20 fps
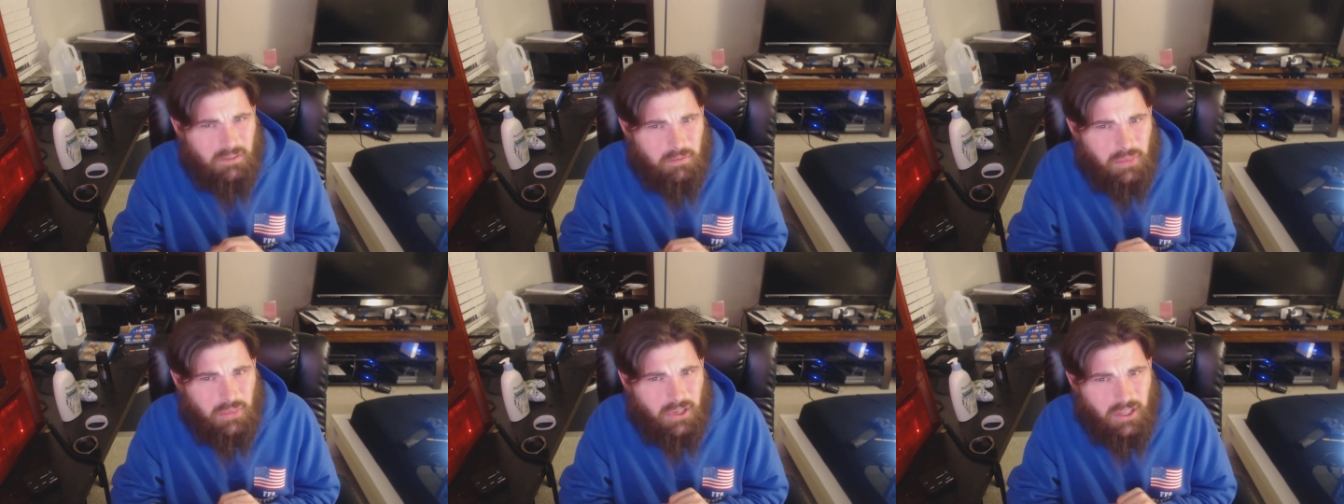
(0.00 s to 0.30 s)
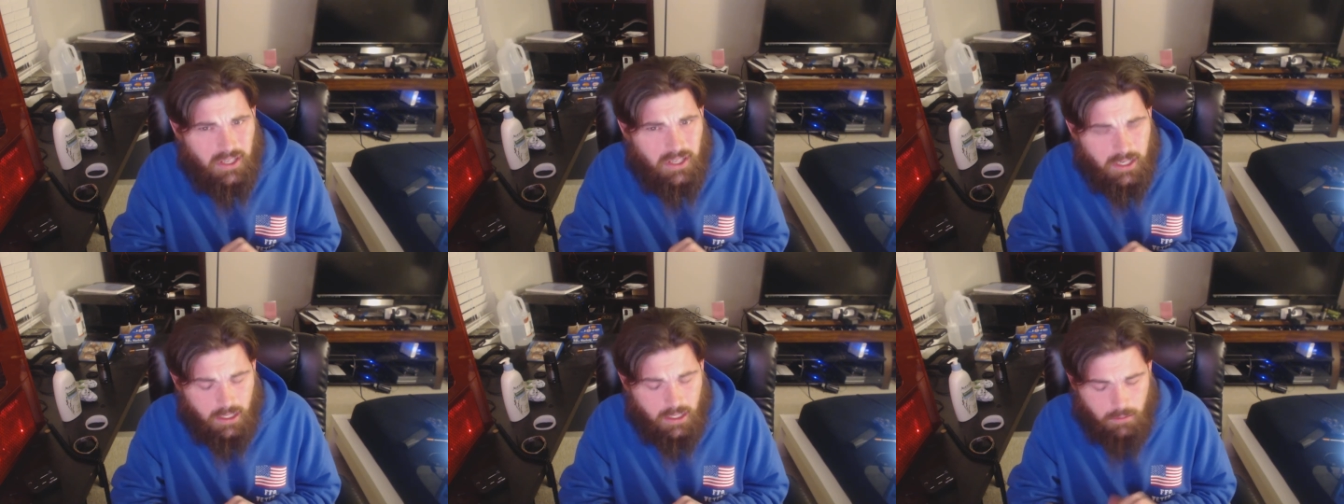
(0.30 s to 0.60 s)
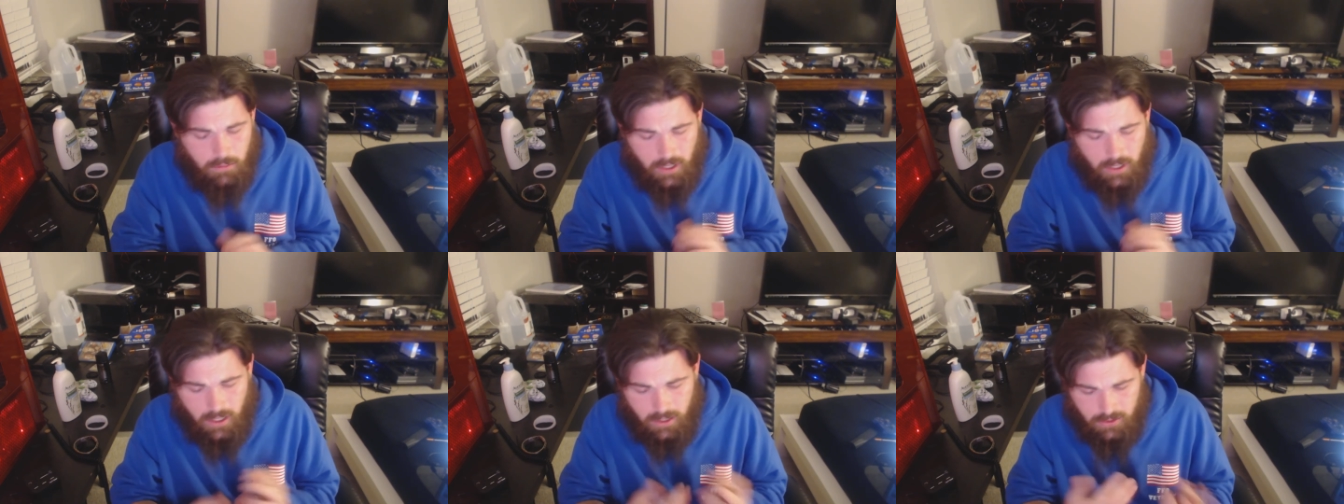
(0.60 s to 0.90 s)
but I
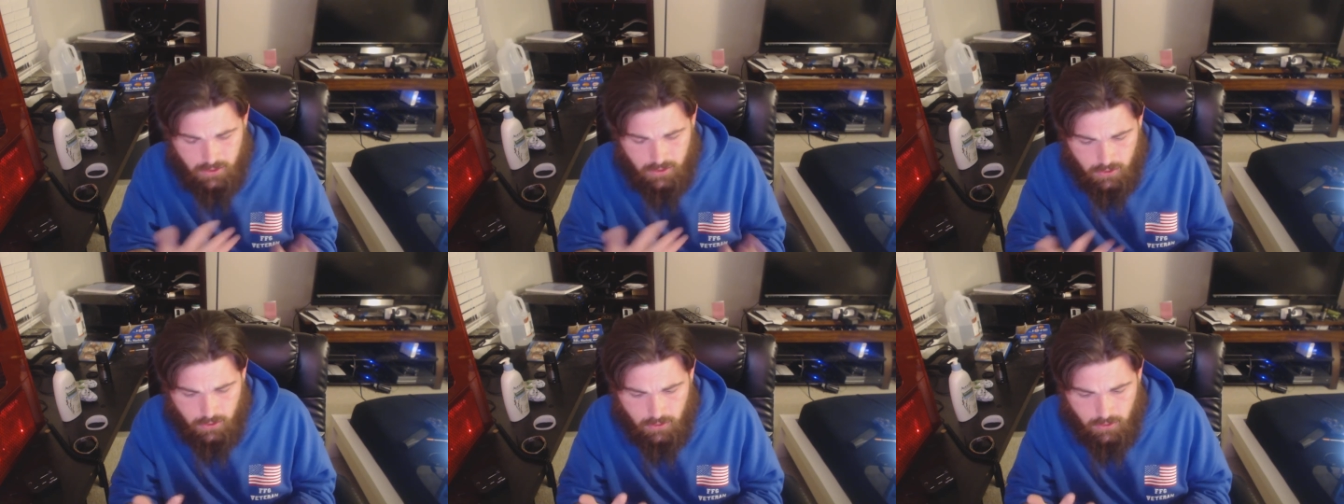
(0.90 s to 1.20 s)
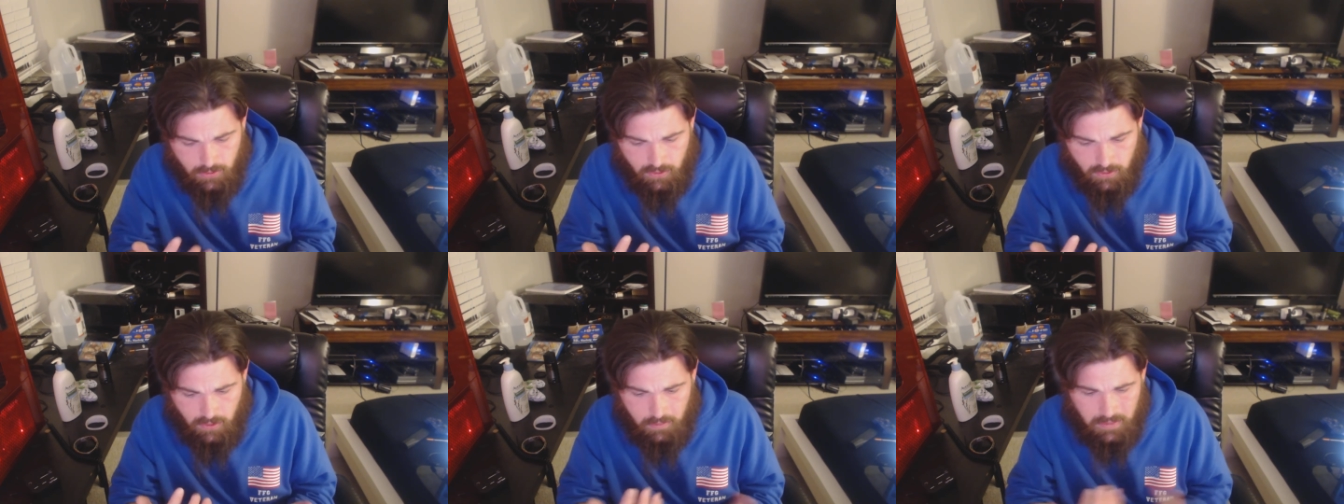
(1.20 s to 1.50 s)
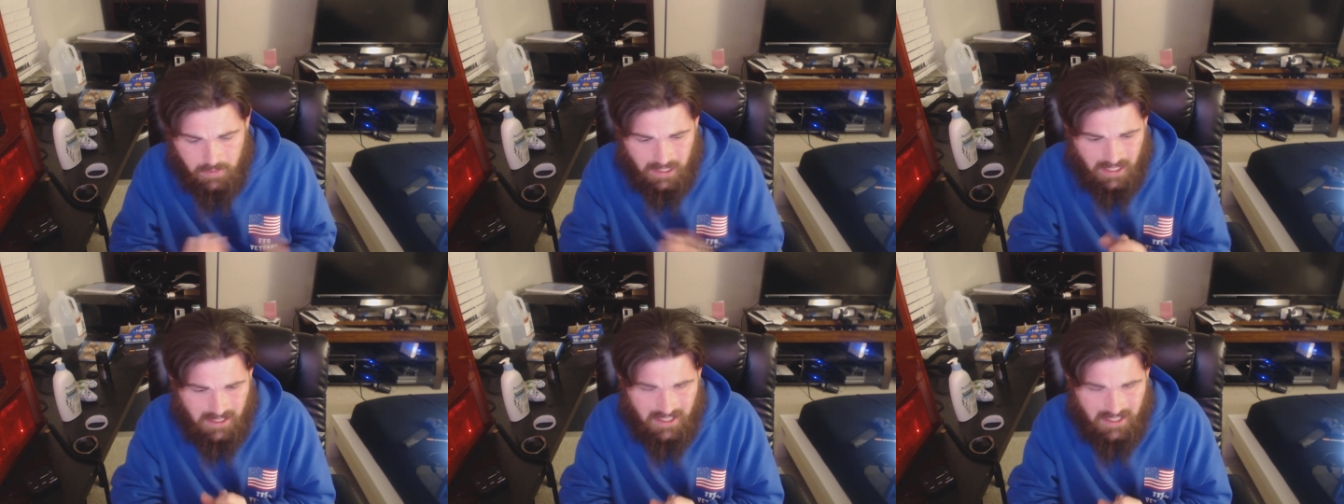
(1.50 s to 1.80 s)
bought two of them
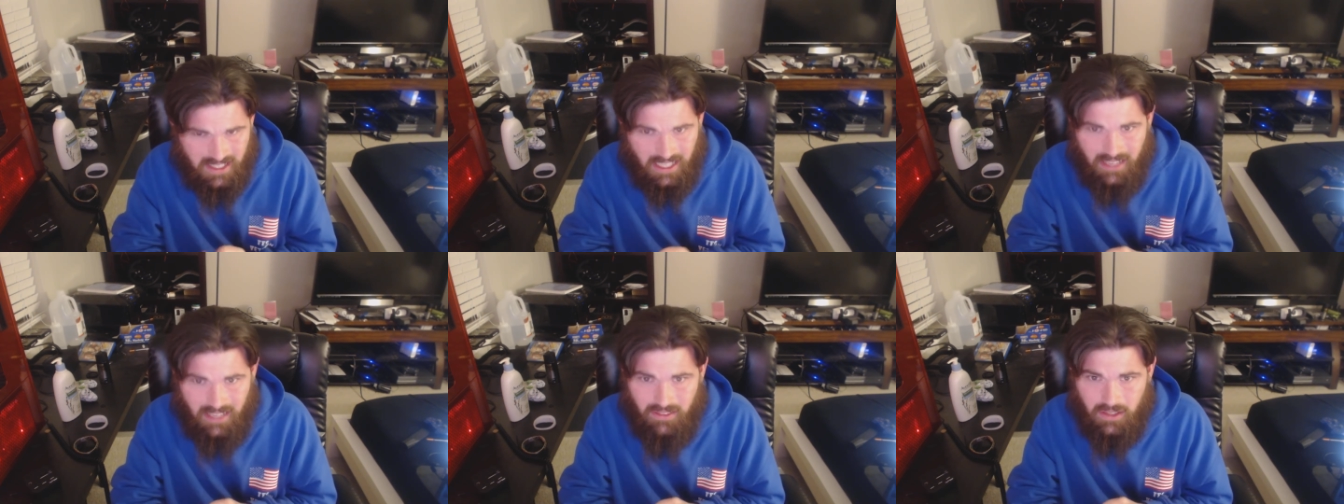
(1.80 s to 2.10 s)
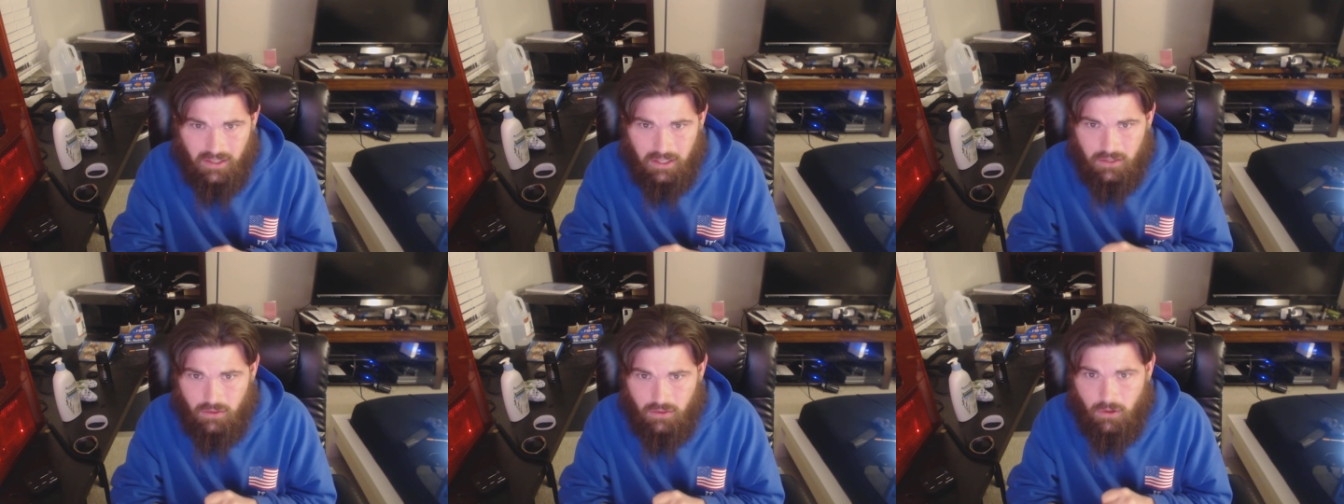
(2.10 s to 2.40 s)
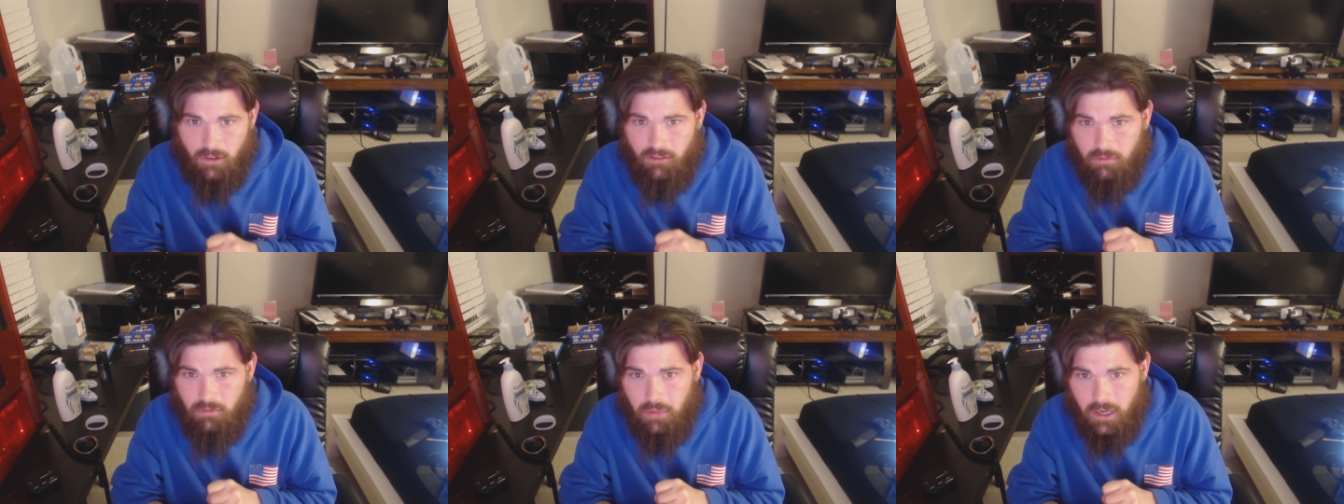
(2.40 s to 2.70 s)
and I saved like
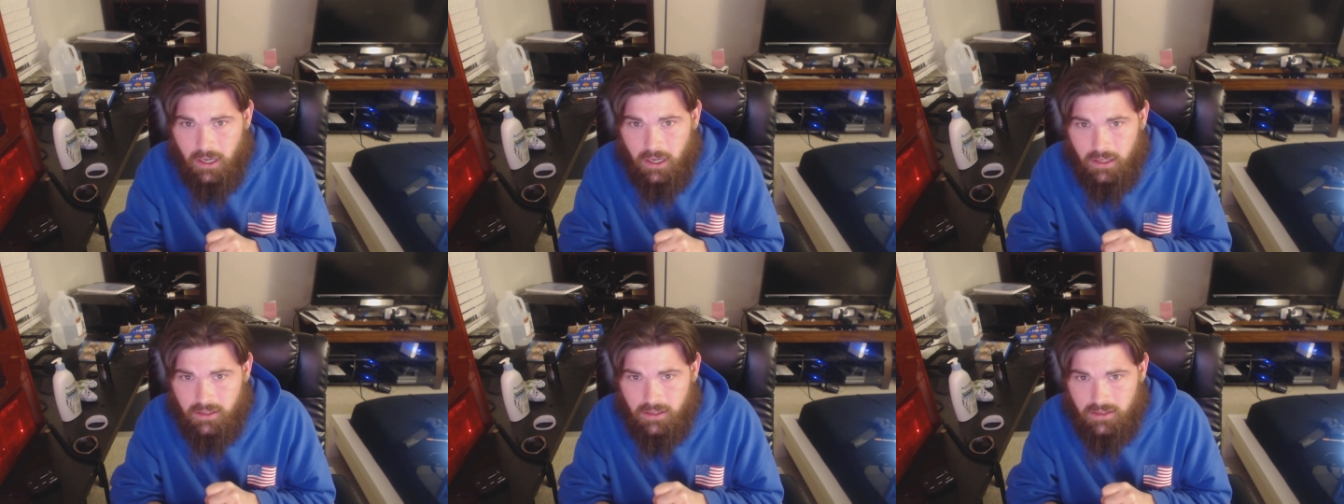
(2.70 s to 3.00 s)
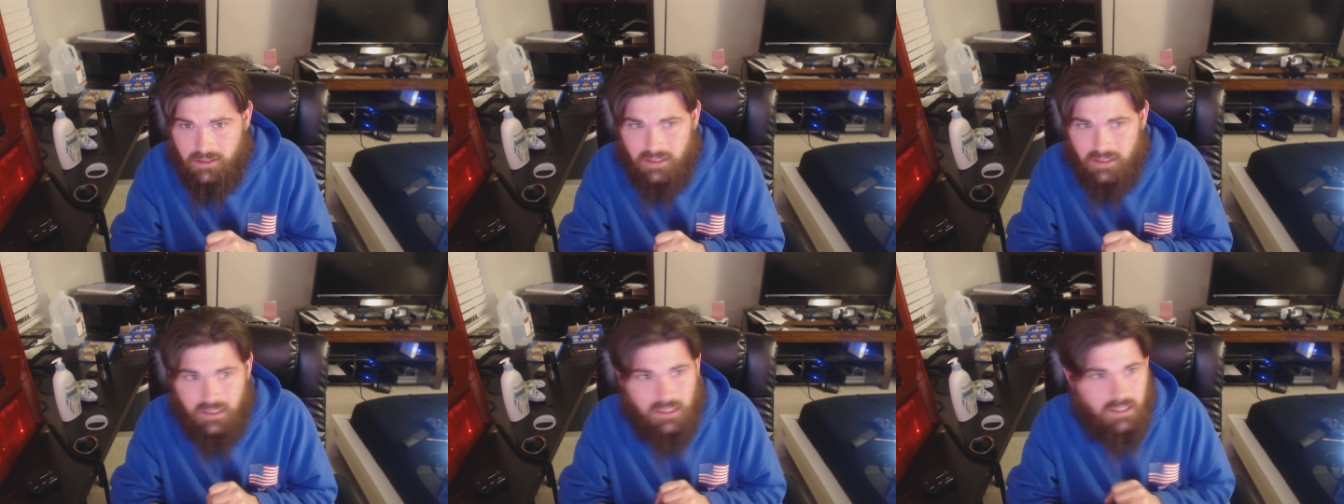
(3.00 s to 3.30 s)
12 bucks.